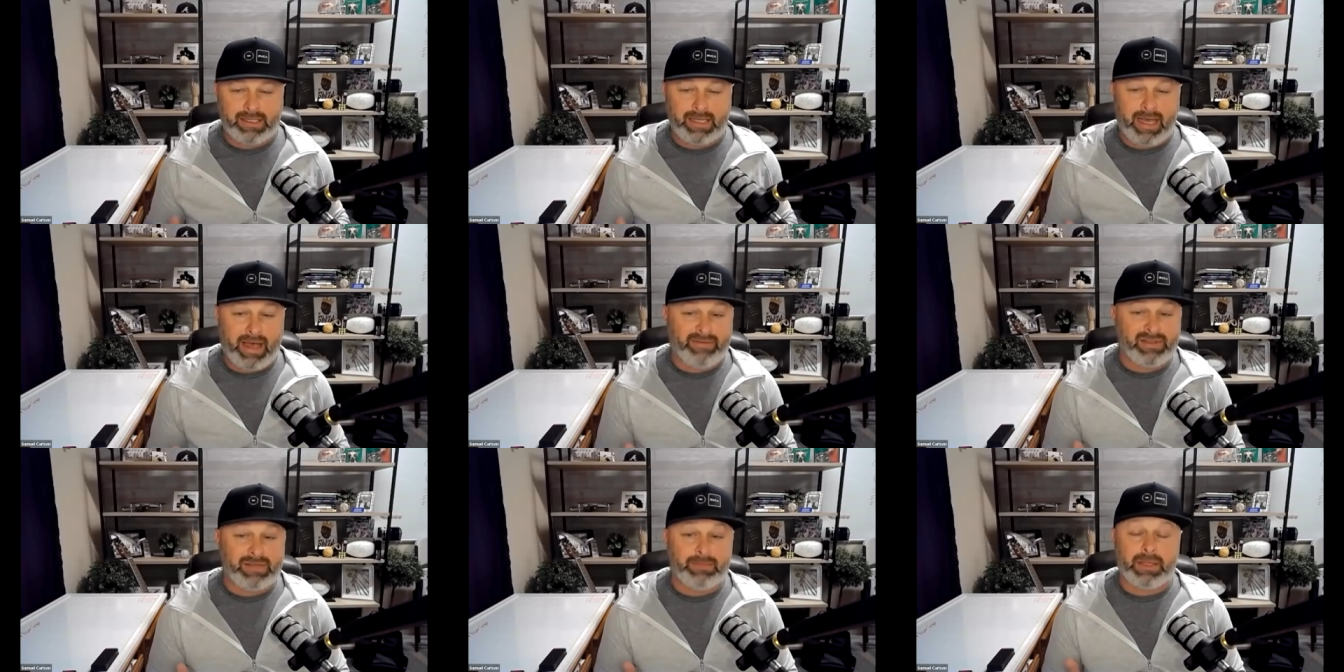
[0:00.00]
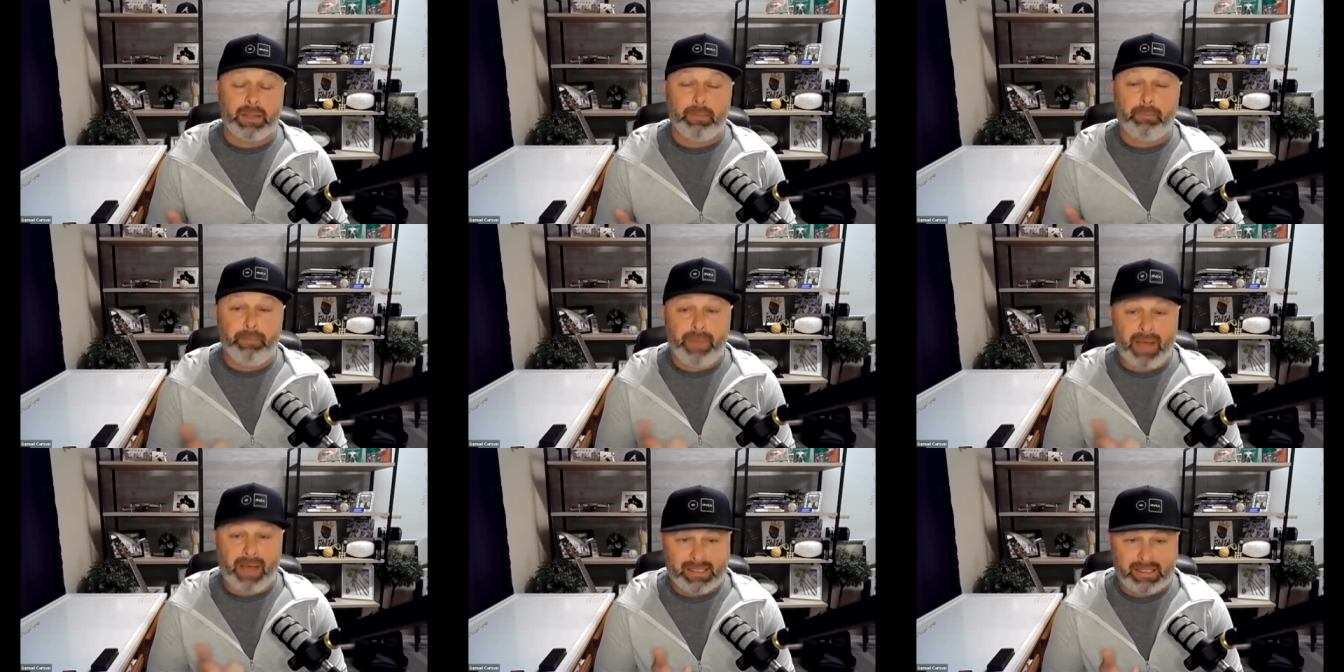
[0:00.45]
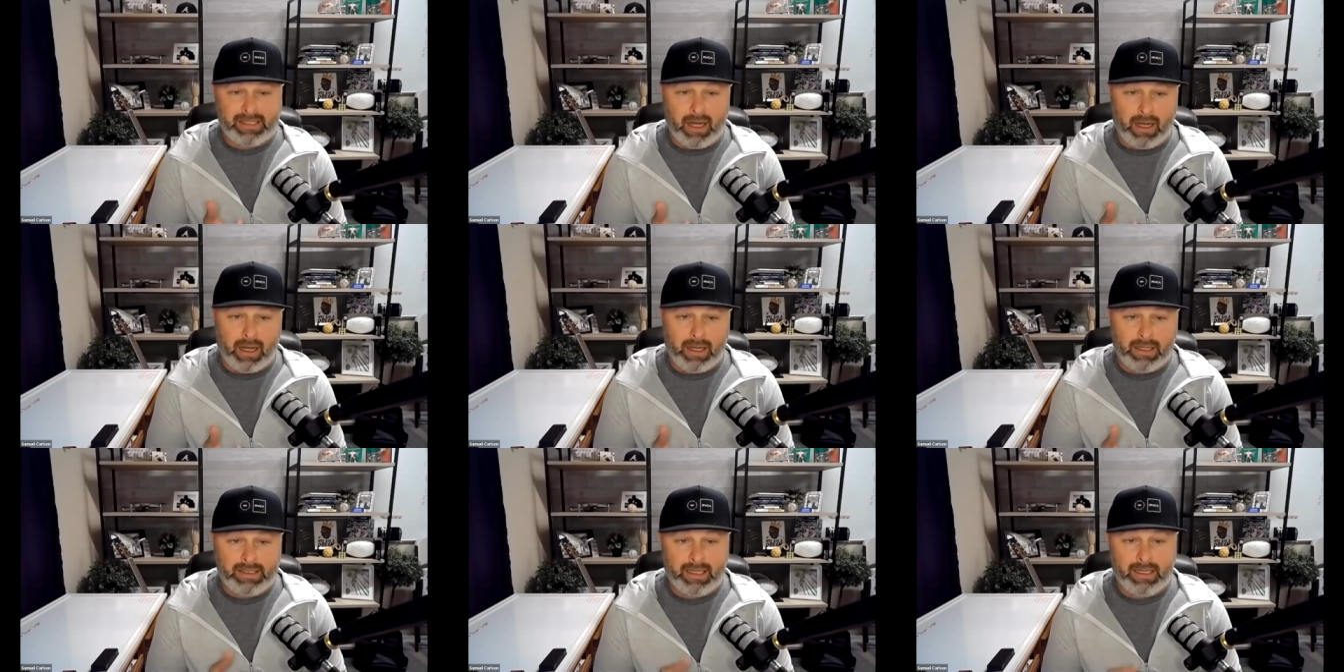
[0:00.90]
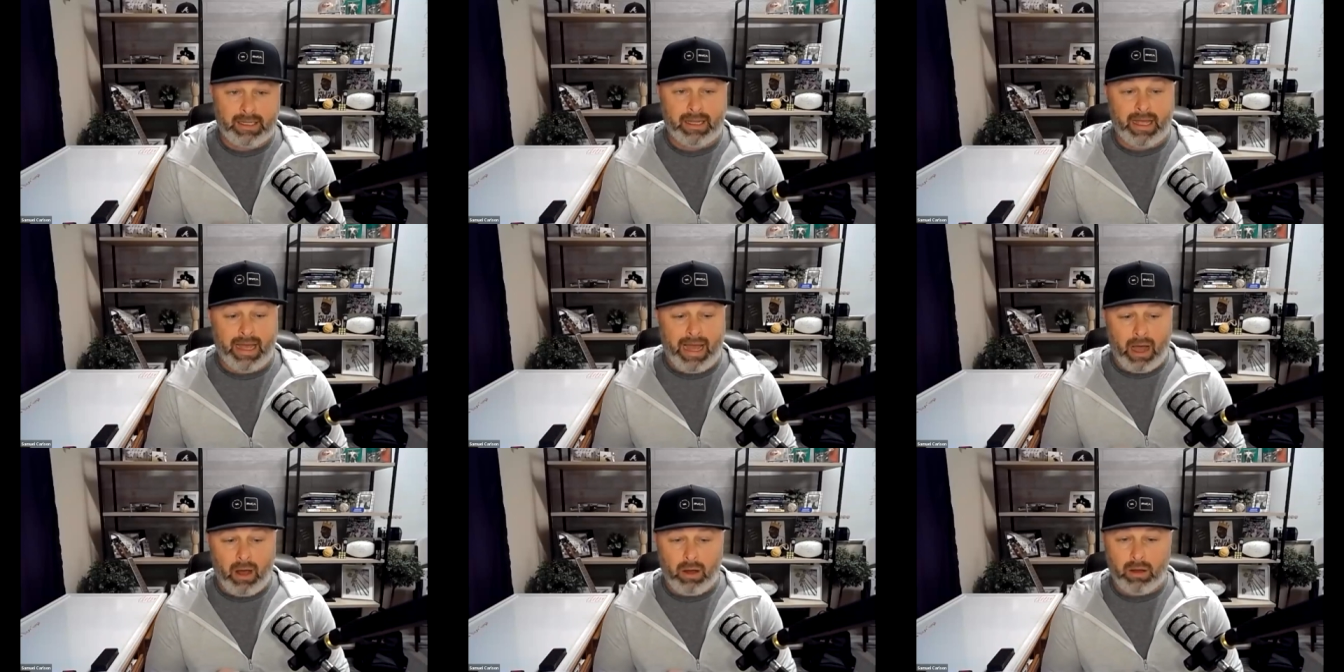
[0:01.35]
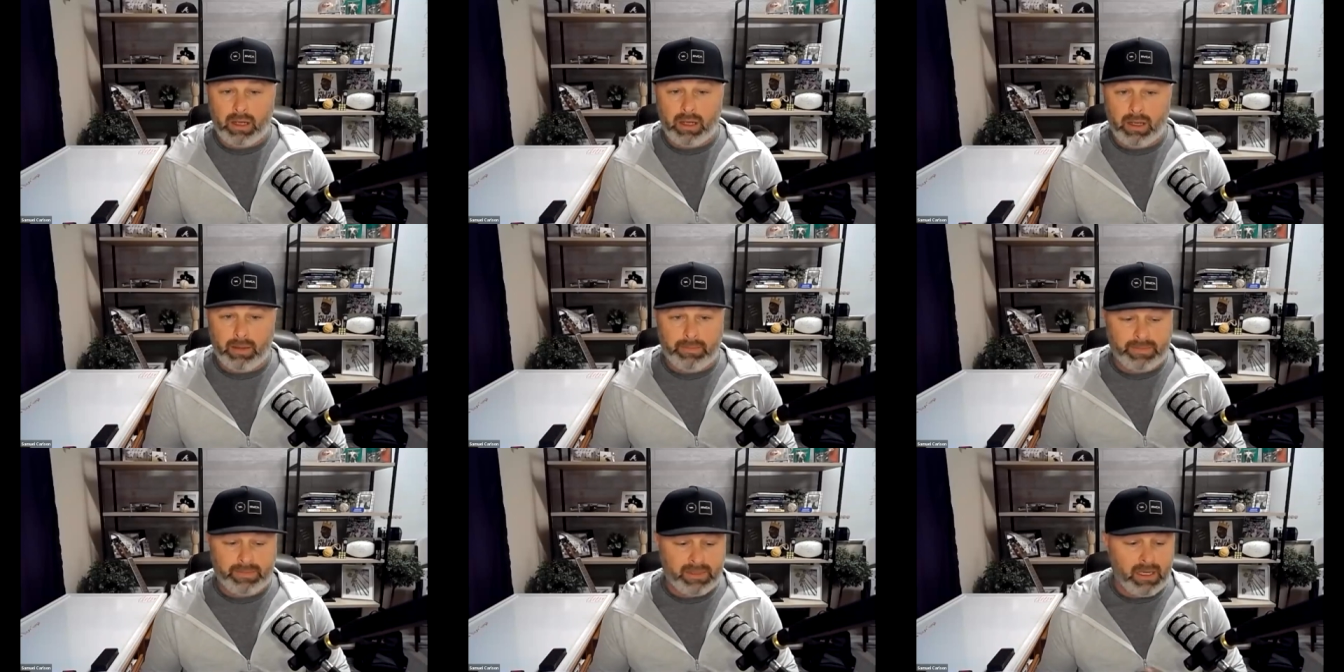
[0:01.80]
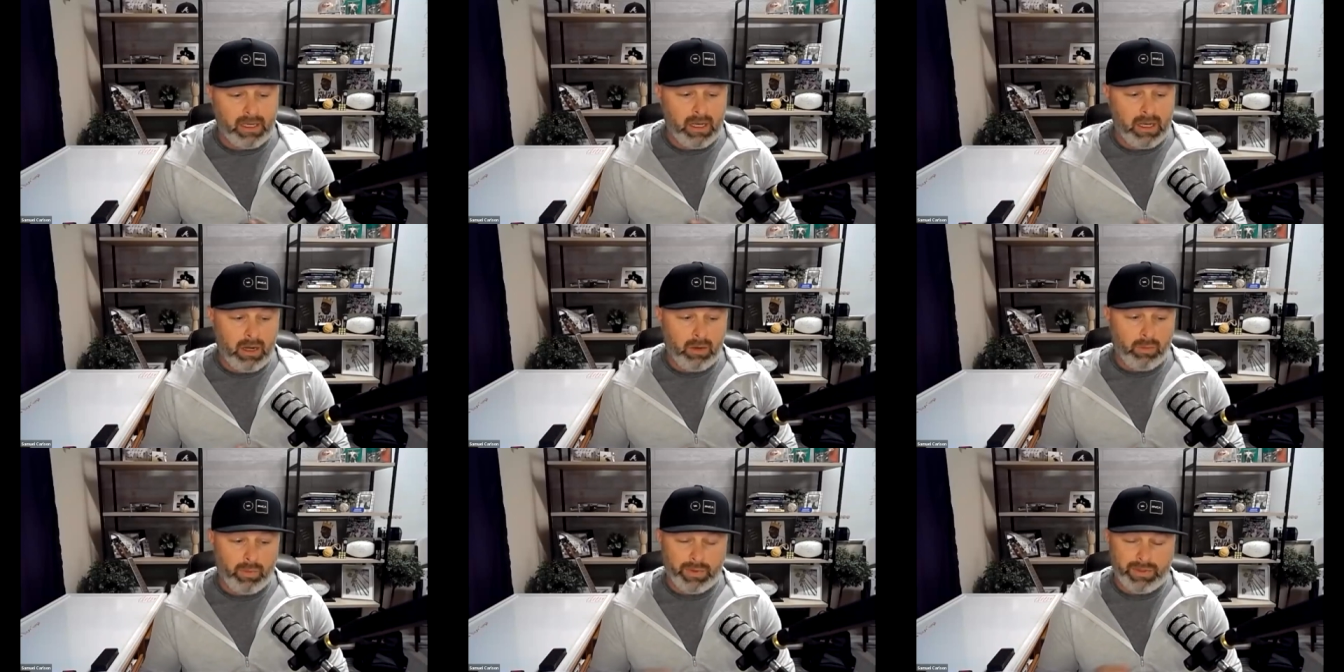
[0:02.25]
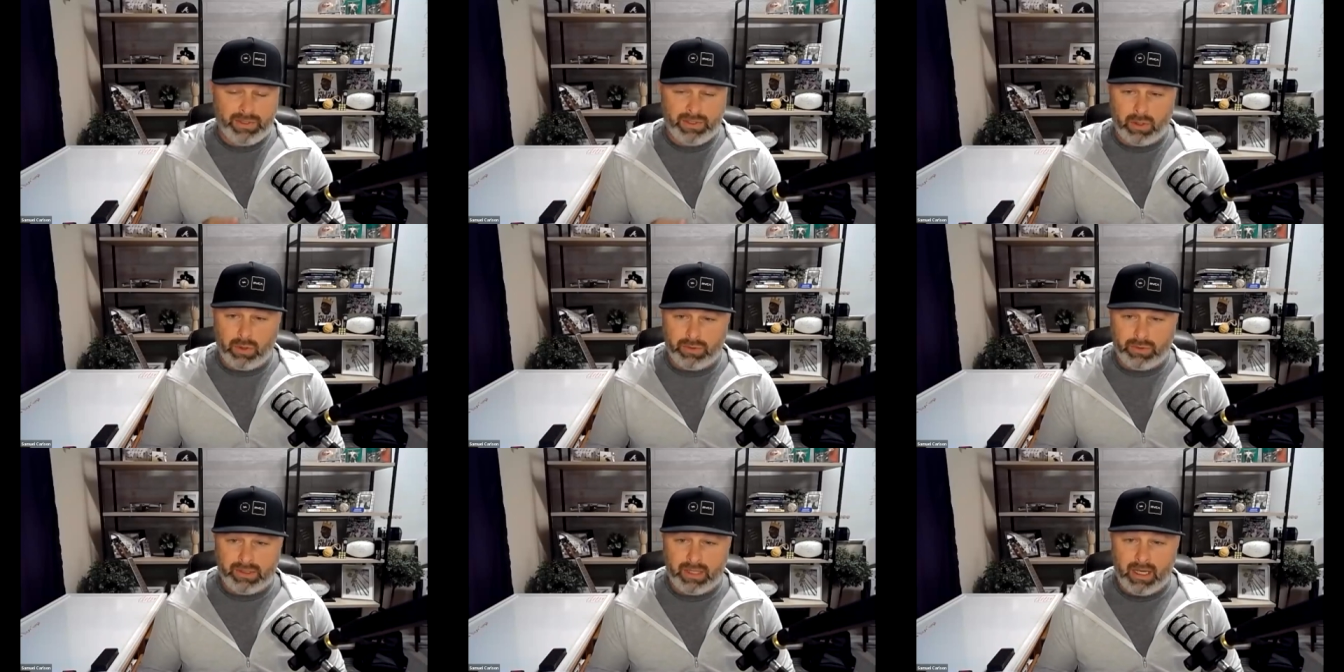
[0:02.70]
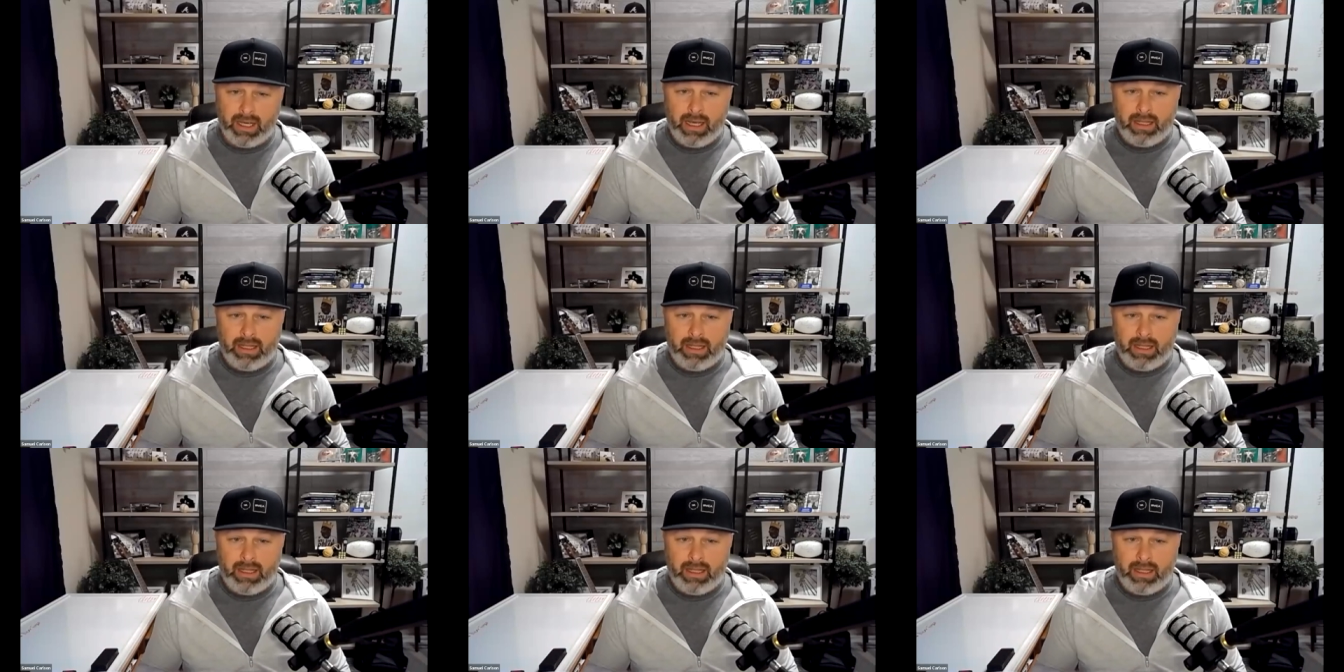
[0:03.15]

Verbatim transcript: They have some of the best content, outcomes, results.